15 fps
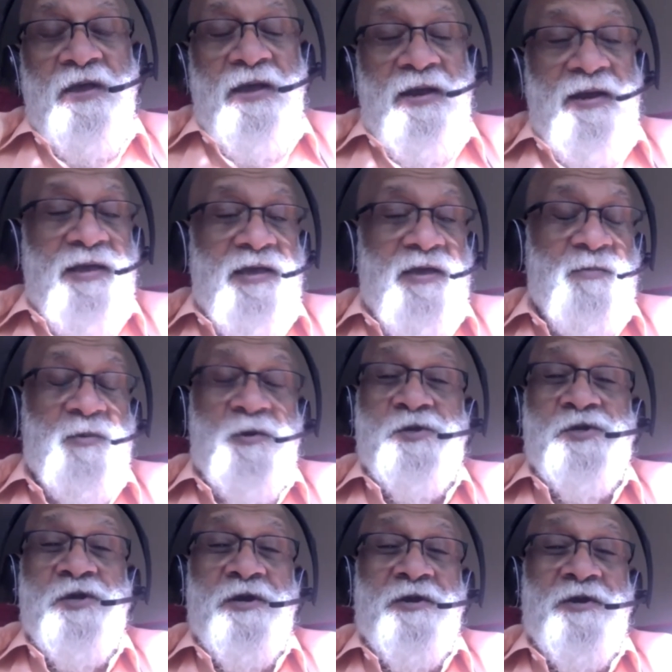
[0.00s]
and I
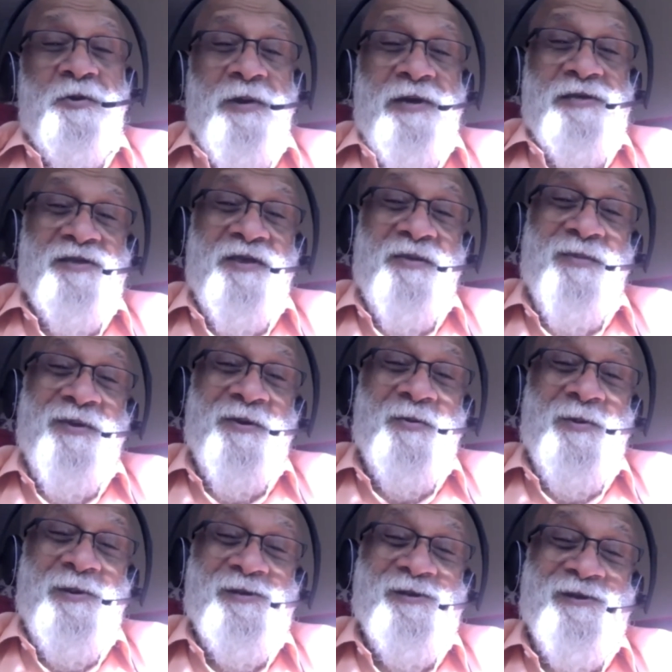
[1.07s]
appreciate you asking me
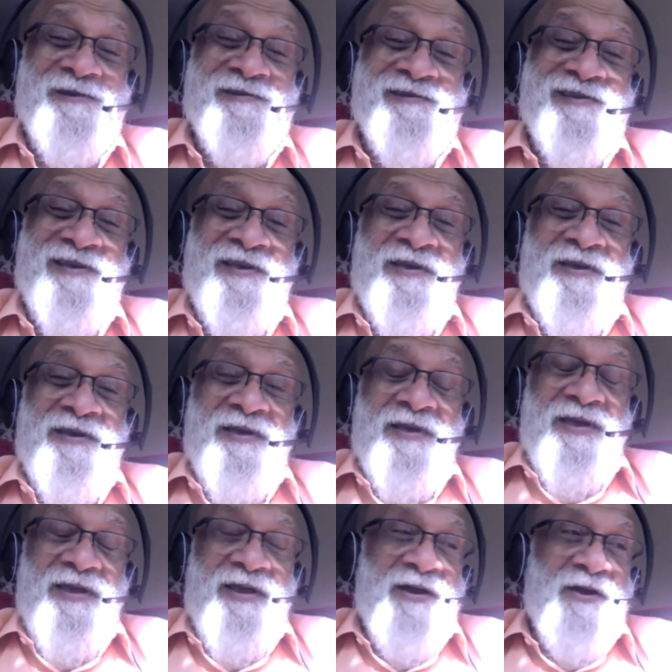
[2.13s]
questions,
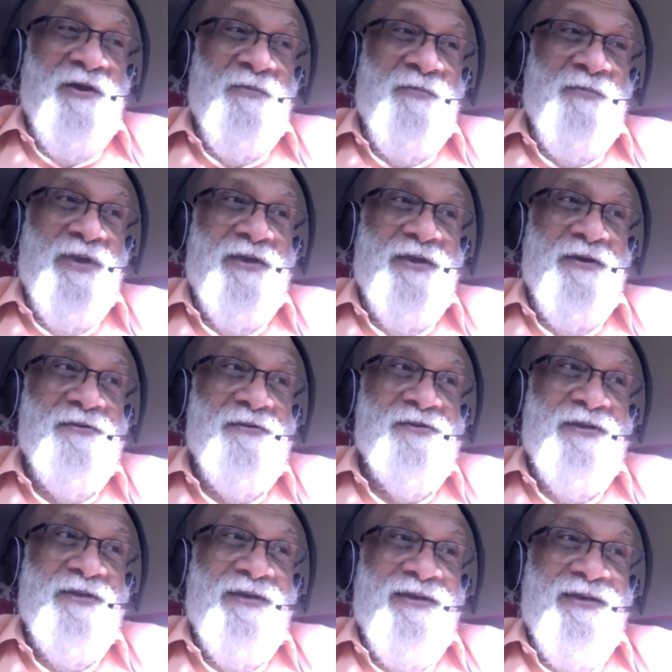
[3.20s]
you know, because,